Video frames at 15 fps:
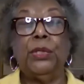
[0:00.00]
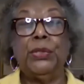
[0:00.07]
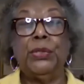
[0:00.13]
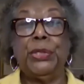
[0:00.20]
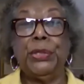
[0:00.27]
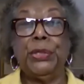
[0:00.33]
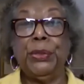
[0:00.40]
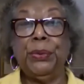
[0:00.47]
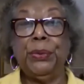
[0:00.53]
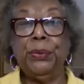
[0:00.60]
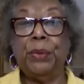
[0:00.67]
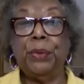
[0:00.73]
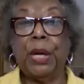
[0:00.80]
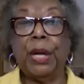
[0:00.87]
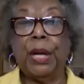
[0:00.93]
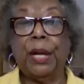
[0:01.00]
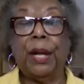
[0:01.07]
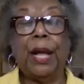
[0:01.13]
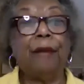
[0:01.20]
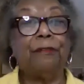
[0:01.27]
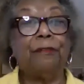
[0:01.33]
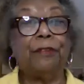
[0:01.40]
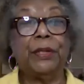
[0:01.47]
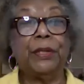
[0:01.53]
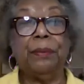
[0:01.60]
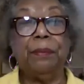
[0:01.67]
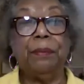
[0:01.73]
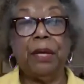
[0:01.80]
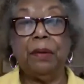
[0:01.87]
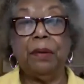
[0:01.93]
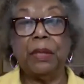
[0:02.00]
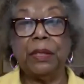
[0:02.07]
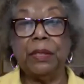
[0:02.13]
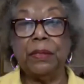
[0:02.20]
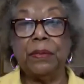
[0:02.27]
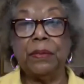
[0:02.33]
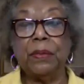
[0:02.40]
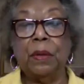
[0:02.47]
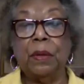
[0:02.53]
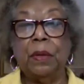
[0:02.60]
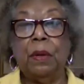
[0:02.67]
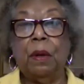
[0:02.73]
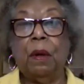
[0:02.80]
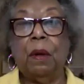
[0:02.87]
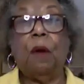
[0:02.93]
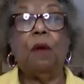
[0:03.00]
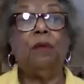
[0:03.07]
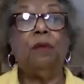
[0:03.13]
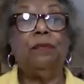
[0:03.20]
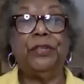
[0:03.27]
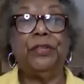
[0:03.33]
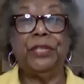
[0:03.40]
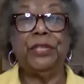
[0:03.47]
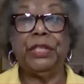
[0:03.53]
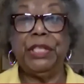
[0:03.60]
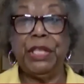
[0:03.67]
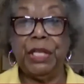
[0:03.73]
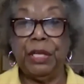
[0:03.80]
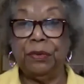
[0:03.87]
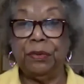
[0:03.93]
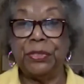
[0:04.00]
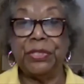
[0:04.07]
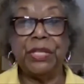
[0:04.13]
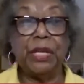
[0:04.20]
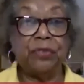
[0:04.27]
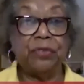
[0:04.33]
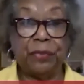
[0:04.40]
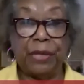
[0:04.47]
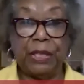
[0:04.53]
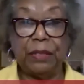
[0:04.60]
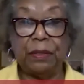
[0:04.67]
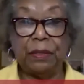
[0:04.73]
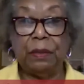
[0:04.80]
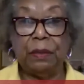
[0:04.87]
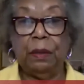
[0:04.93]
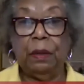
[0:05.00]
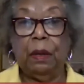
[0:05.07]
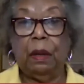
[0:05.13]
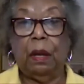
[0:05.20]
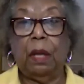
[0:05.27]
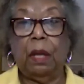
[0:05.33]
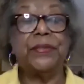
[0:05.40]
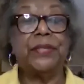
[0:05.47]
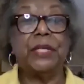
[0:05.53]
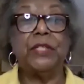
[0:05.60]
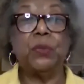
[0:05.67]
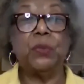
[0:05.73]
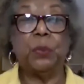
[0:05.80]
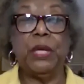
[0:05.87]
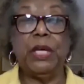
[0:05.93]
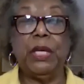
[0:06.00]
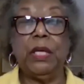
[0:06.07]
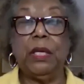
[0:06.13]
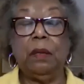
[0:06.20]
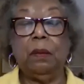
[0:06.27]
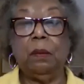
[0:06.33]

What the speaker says: to African Americans over the years, centuries, since we